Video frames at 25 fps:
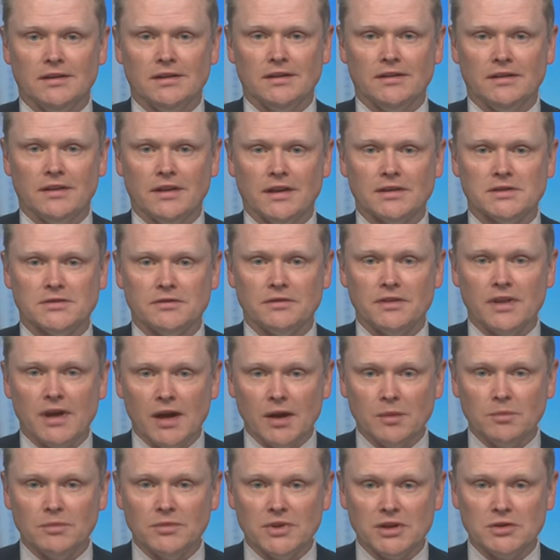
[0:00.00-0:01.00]
That's for
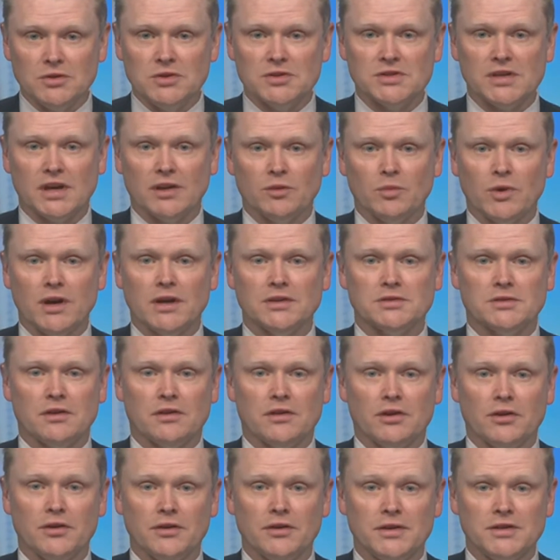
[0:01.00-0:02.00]
them, the New South Wales
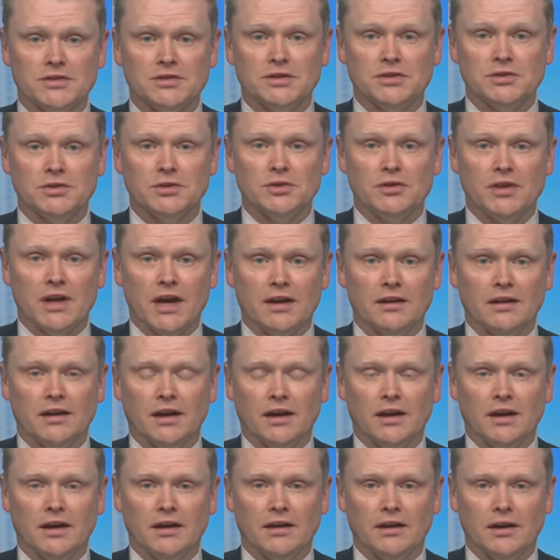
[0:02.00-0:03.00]
authorities, to do that,
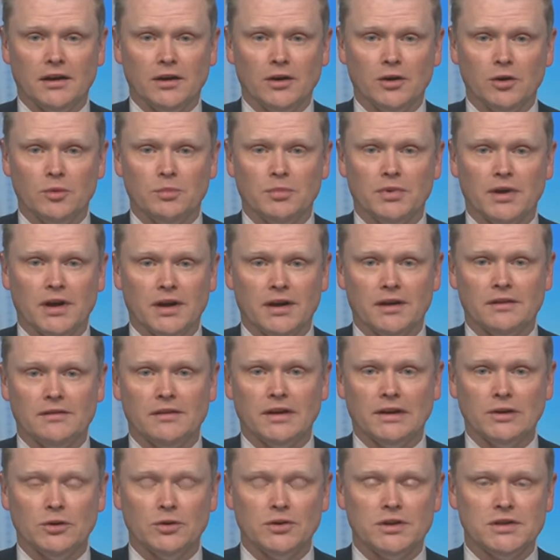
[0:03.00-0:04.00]
and I hope
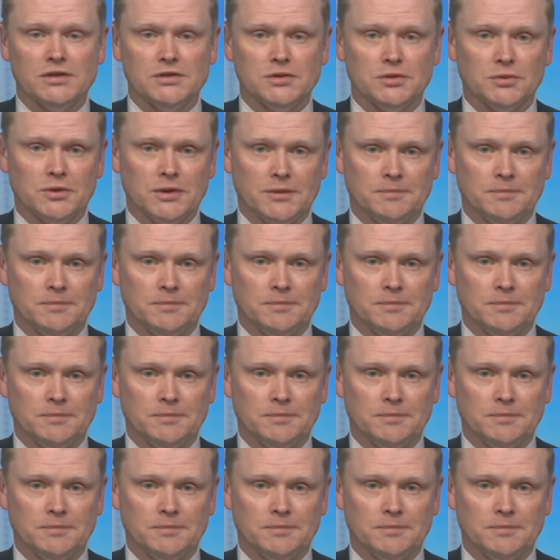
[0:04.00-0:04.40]
they look into it.